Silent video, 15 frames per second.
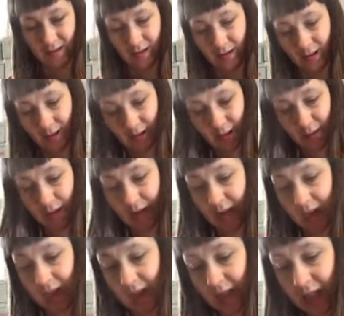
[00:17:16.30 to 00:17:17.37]
Just don't want to get
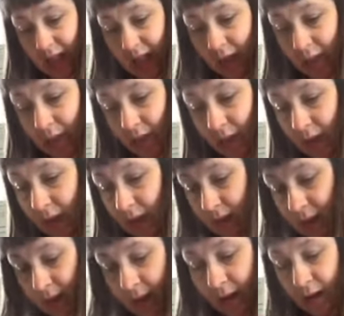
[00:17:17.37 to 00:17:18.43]
anything on
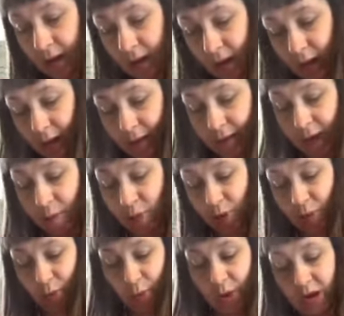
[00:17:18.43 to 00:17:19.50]
the fabric.
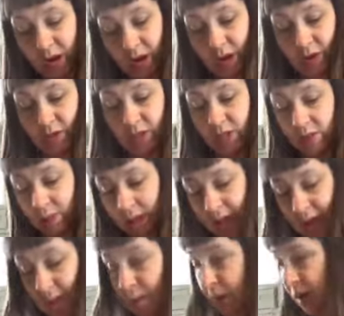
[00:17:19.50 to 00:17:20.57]
But when you're using something like
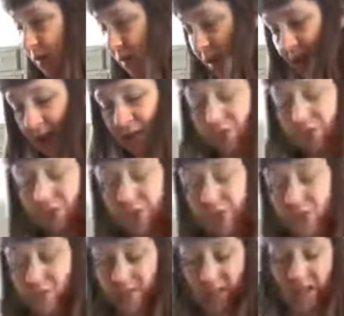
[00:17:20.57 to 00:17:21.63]
PVA, or you can
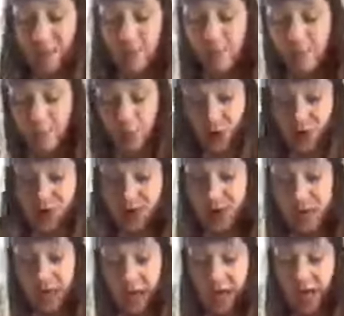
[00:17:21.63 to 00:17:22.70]
use any Pritt stick or
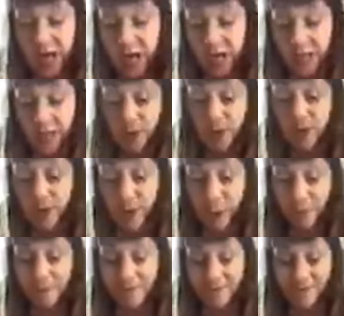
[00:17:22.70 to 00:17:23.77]
any kind of
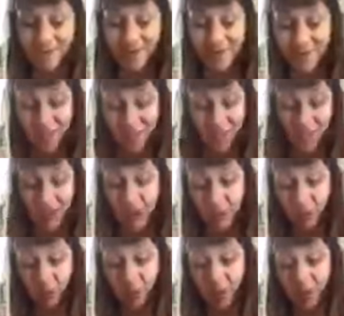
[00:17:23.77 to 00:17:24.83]
glue,
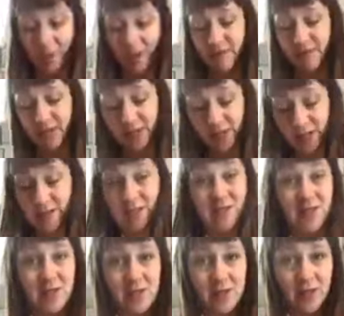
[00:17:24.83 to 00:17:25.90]
be fine for this. Don't use
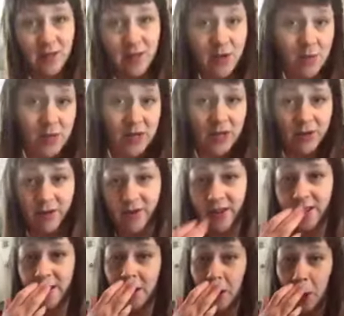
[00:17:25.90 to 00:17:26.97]
super glue or
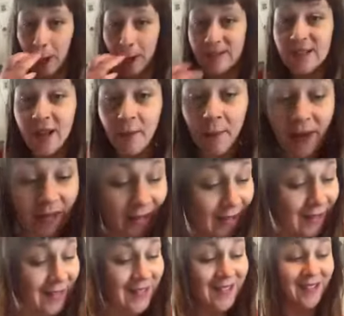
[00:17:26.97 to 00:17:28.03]
anything, because that might
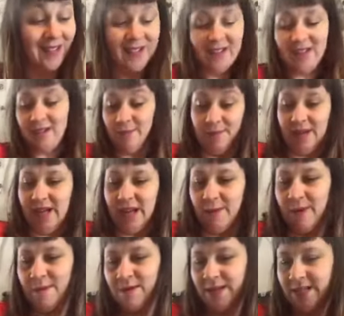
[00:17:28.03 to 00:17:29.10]
get a
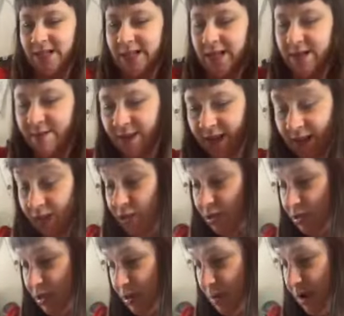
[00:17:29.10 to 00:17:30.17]
bit messy and get stuck
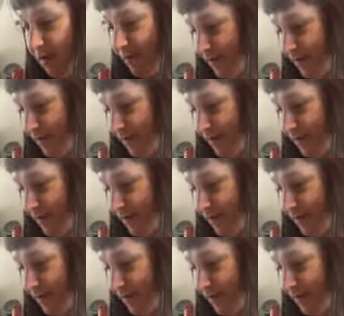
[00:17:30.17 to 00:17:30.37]
to it.